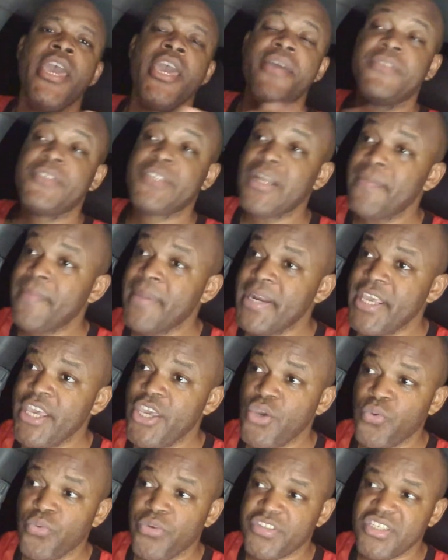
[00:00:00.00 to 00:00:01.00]
if somebody
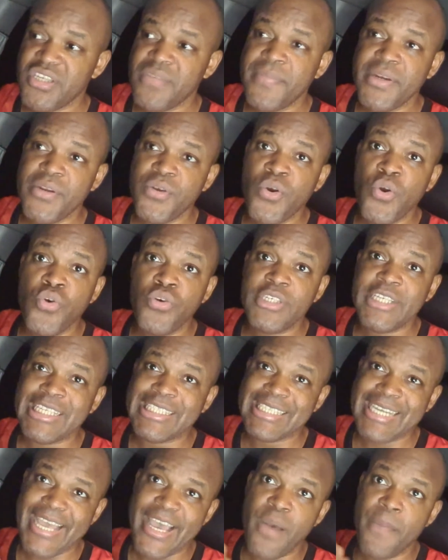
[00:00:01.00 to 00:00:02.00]
you with somebody who
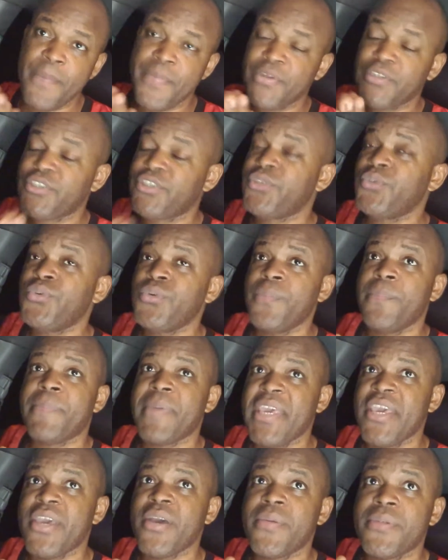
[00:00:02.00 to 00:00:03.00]
doesn't help you do
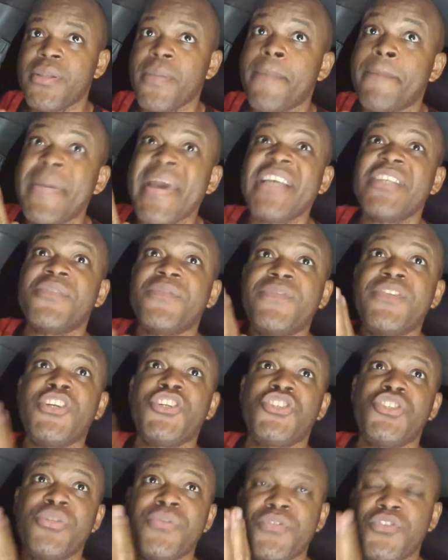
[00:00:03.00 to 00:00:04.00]
be of the best
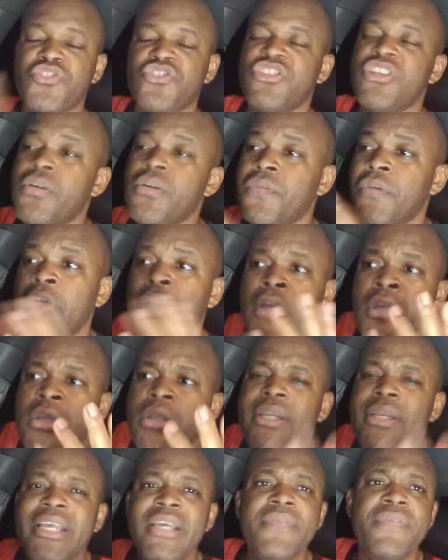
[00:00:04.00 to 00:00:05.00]
version of yourself,
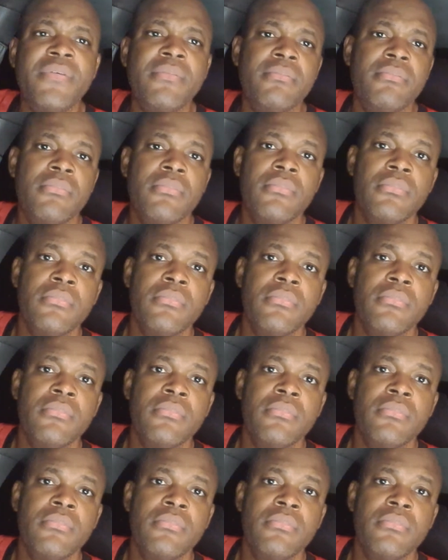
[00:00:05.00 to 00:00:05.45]
leave them.